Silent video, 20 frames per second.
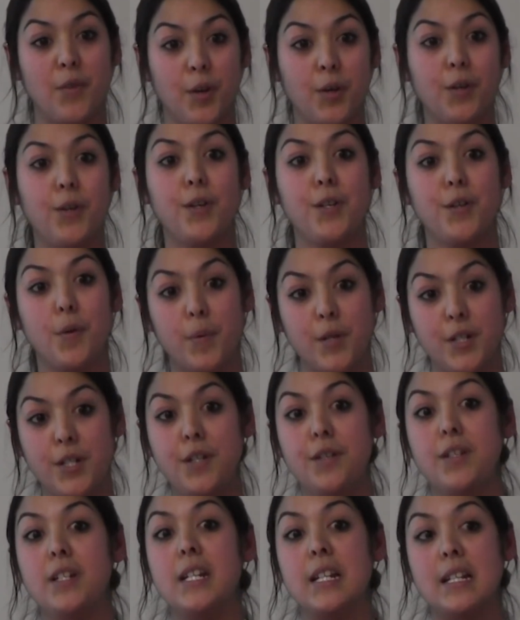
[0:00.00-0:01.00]
got a good
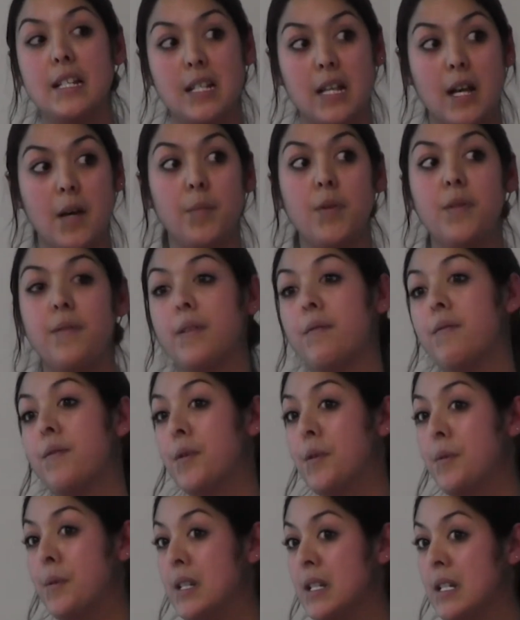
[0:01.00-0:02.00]
opportunity to start moving
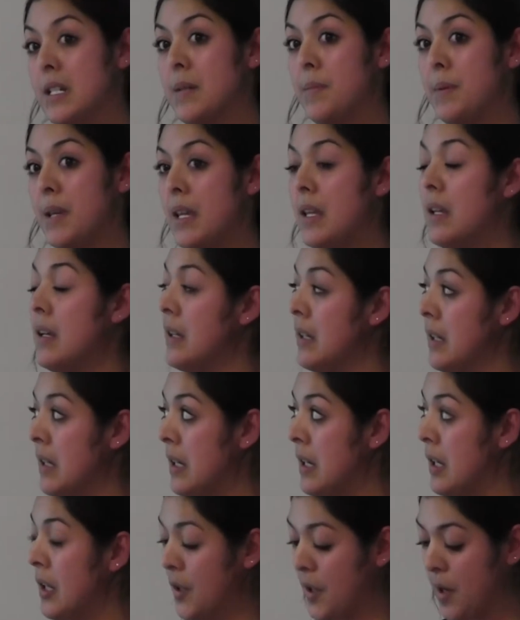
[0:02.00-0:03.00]
forward and to be
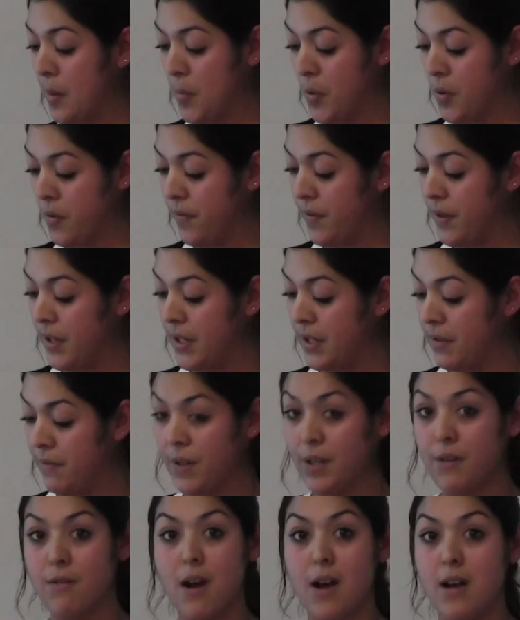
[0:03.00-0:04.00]
looking more for
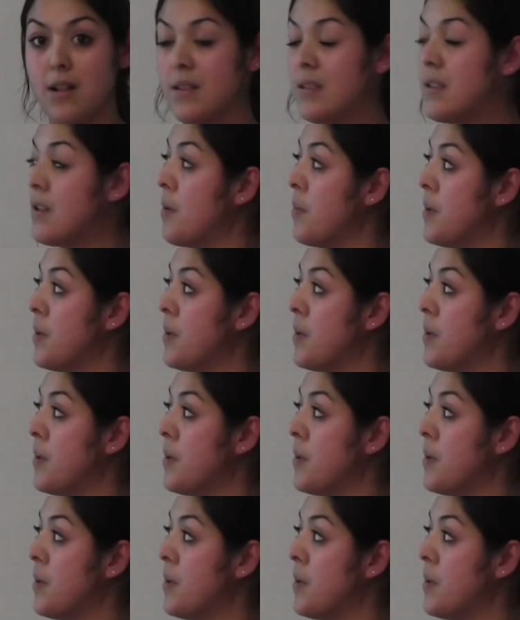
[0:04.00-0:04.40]
grants and